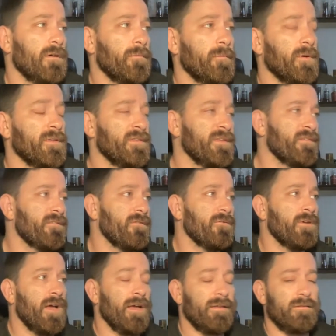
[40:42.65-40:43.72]
but these two
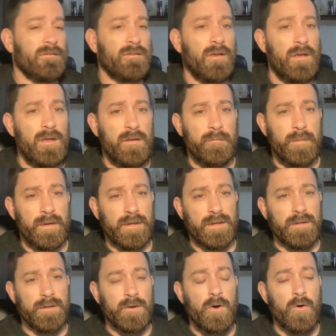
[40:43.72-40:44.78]
guys being in
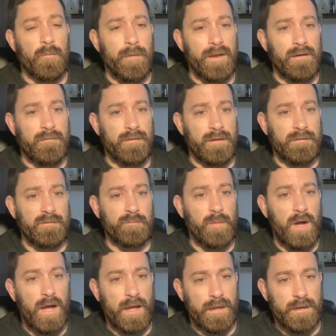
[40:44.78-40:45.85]
the co-main event
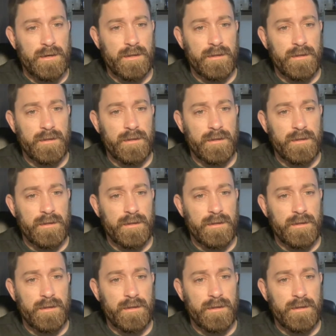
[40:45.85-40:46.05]
spot,